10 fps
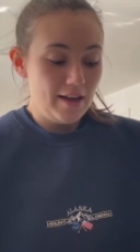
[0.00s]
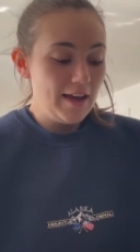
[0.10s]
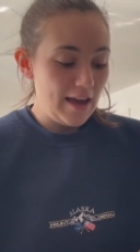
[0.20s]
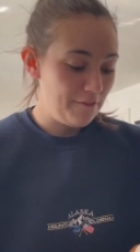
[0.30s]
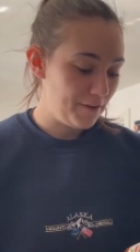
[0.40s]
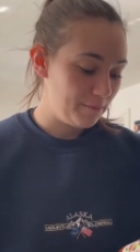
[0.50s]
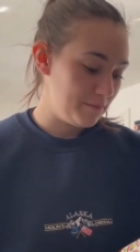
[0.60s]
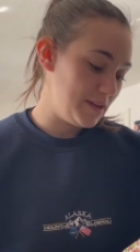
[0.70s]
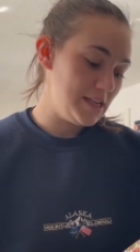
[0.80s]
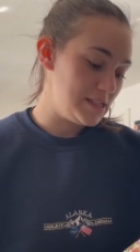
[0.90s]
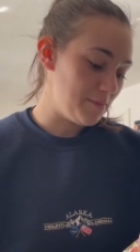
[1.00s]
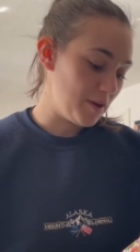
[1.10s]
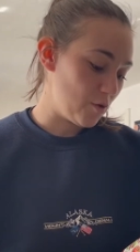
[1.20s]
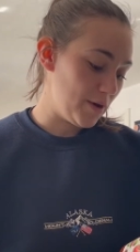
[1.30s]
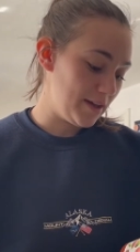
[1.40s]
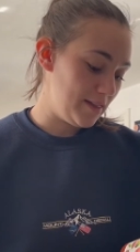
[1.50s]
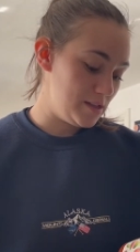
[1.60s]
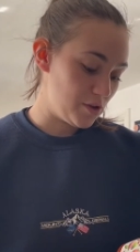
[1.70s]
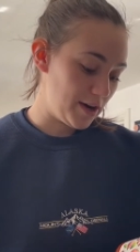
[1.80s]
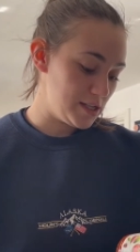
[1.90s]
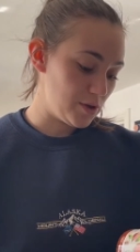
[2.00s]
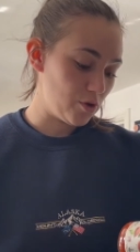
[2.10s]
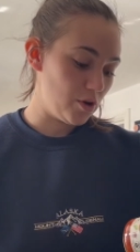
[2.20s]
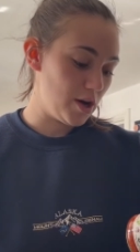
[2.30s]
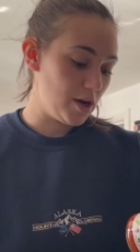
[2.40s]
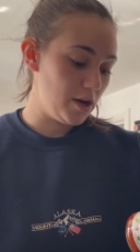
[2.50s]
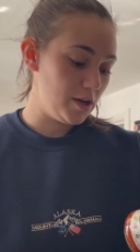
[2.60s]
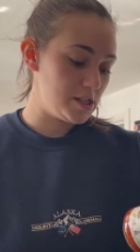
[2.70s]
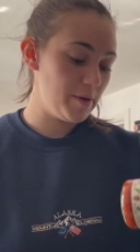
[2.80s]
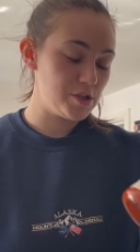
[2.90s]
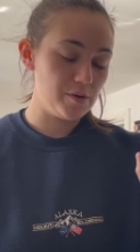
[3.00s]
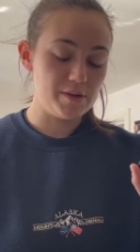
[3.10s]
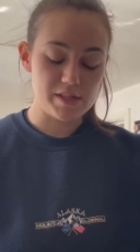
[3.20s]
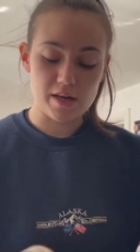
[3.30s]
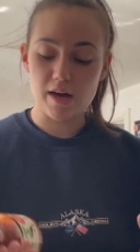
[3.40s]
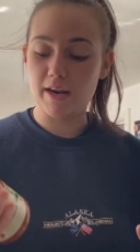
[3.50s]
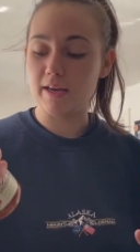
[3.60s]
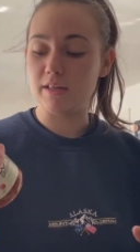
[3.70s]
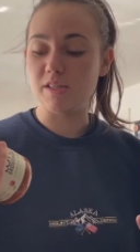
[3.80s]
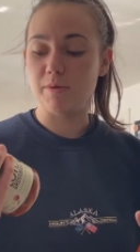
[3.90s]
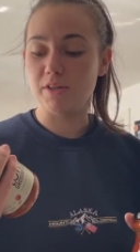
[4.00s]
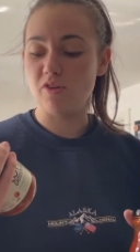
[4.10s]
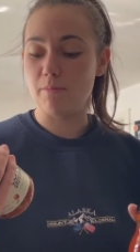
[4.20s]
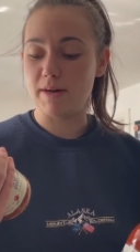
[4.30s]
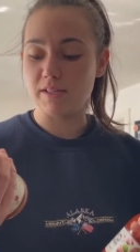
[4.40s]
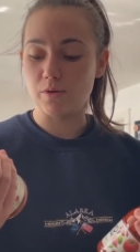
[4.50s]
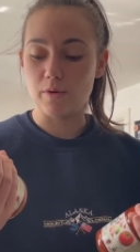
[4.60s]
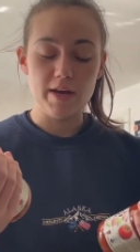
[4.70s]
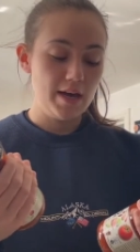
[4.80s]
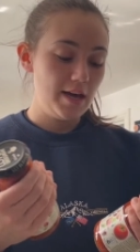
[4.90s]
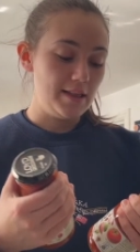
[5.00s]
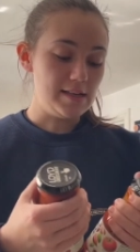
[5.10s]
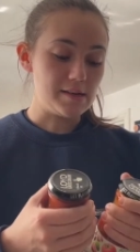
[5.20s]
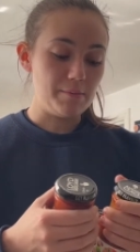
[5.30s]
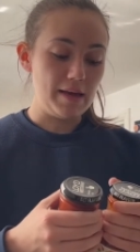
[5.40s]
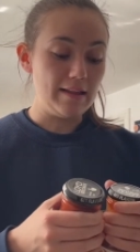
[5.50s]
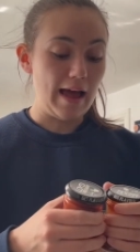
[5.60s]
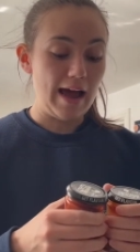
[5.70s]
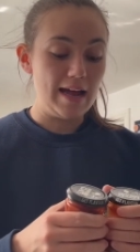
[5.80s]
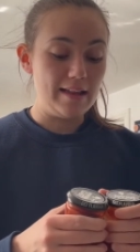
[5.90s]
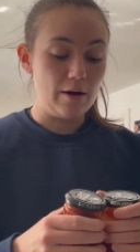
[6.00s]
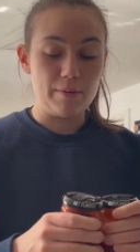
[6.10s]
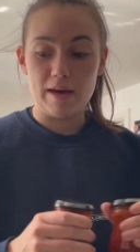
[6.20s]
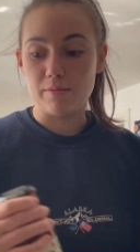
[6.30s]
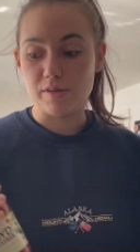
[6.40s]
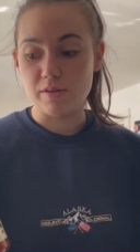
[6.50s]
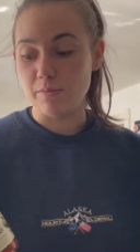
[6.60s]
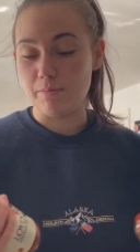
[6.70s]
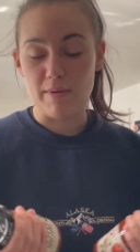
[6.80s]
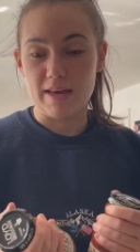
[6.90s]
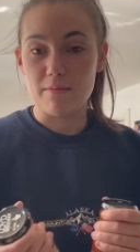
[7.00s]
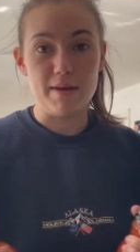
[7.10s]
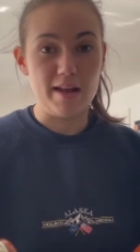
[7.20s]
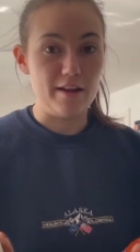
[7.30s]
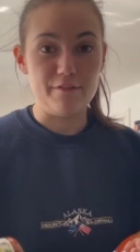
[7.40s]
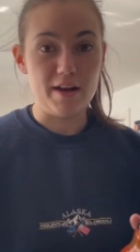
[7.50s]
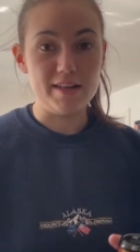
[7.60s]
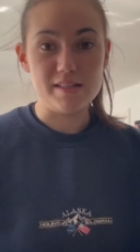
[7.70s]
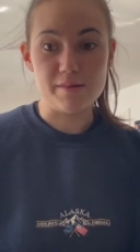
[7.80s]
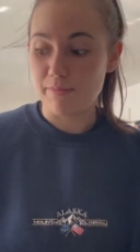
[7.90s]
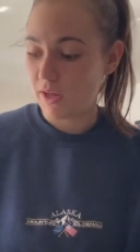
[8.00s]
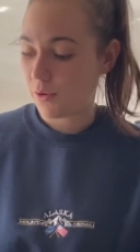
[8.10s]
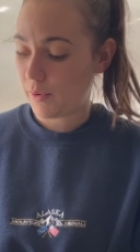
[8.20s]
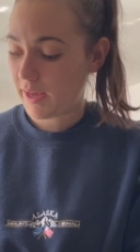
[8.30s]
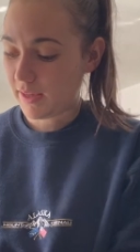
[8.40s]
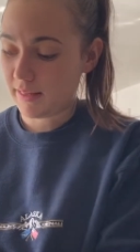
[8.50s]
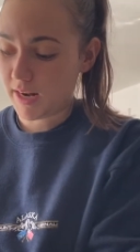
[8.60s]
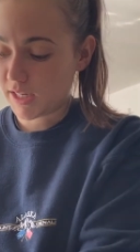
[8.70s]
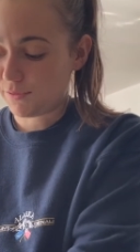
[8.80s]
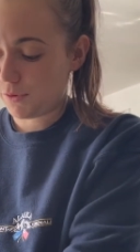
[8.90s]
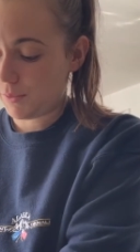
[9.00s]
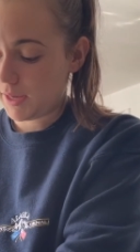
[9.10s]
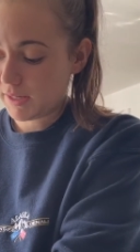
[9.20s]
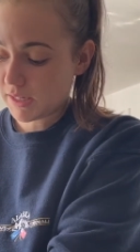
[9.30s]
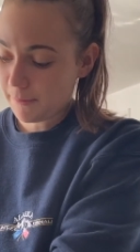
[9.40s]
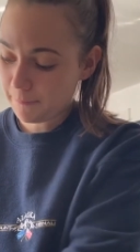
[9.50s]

if I need something quick, these are great. So I've got a tomato and roasted garlic and a tomato and basil. These can be in there and they'll be able to make a meal if I need something quick in the next few weeks.